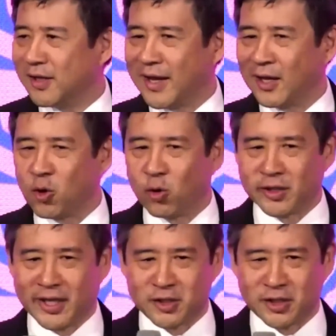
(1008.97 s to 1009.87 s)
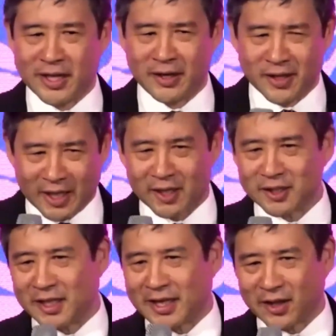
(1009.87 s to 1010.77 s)
and coordination and thinking
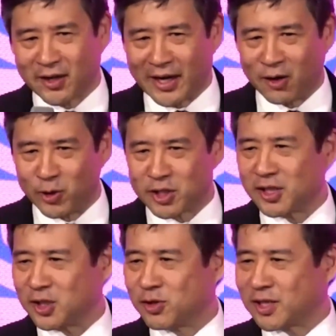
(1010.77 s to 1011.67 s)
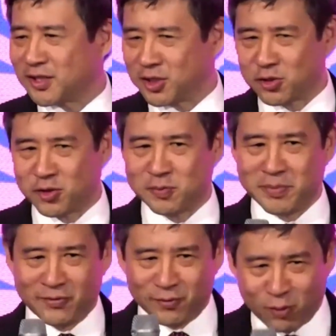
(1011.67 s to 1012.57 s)
together how we should address these issues
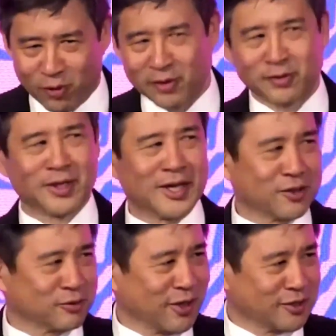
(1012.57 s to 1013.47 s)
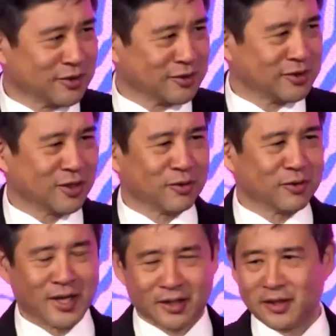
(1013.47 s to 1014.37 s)
before the next crisis so
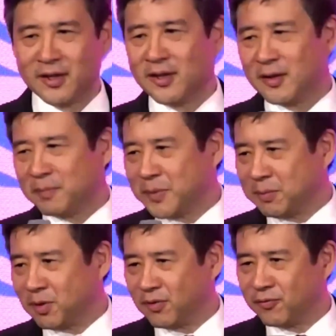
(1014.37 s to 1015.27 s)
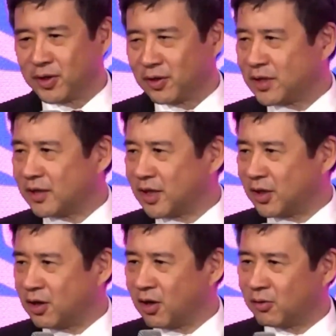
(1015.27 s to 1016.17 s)
that people feel that
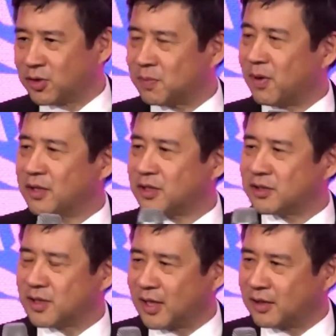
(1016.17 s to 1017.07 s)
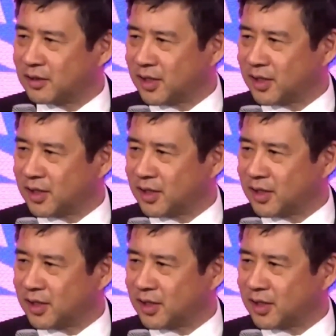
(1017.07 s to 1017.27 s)
there are responses that